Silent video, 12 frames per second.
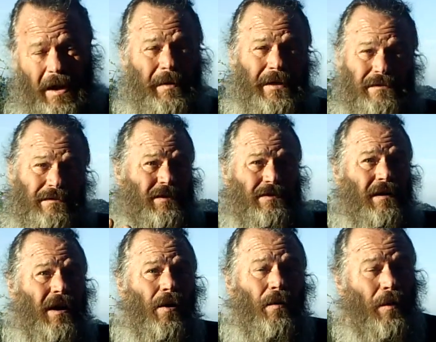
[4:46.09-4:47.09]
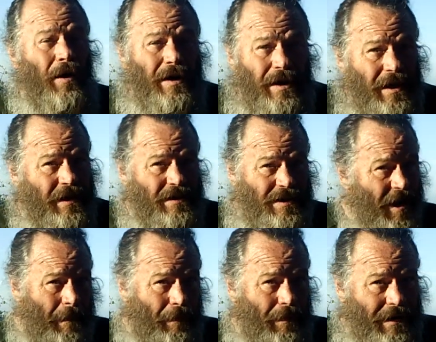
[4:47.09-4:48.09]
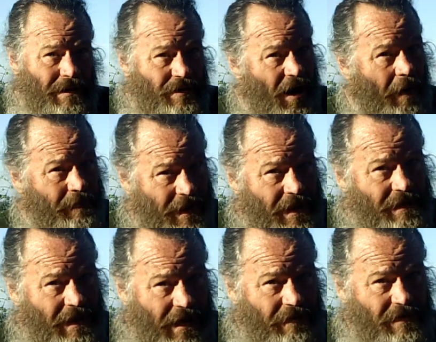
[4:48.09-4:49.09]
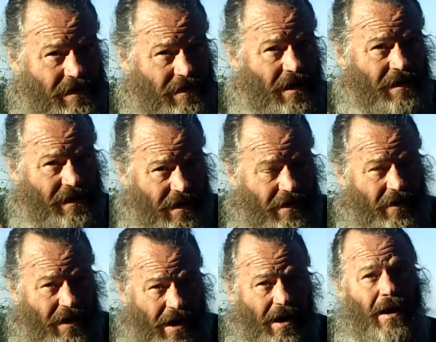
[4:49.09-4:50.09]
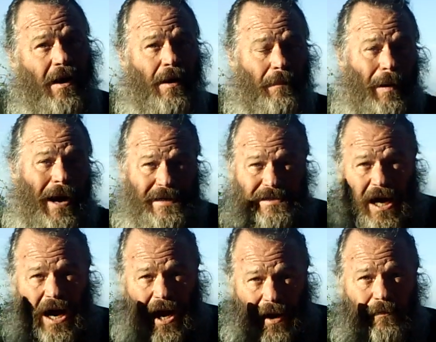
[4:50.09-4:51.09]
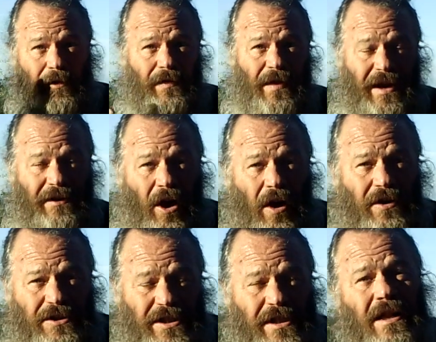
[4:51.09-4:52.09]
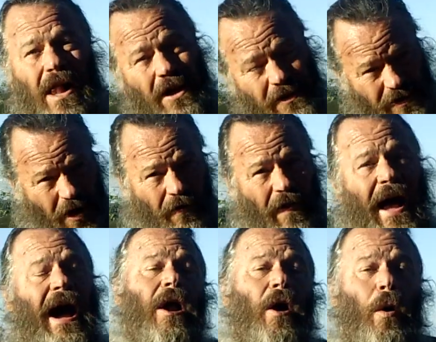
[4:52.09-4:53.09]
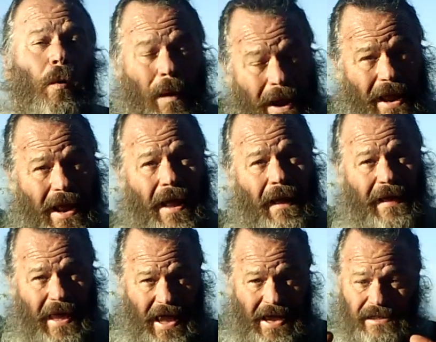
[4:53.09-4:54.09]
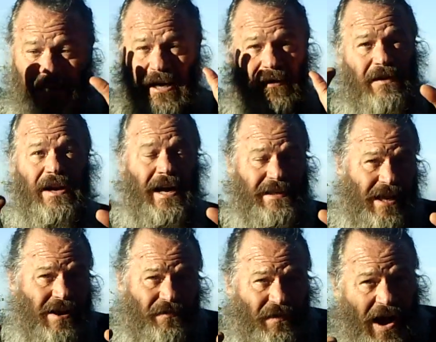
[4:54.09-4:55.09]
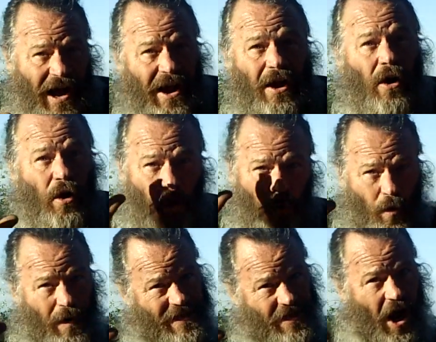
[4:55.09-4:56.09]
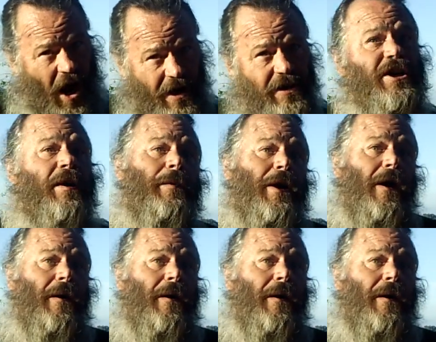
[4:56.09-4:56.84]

I mean, we're going to separate the top 10 languages on the internet by time with technology so that we can identify who is not jumping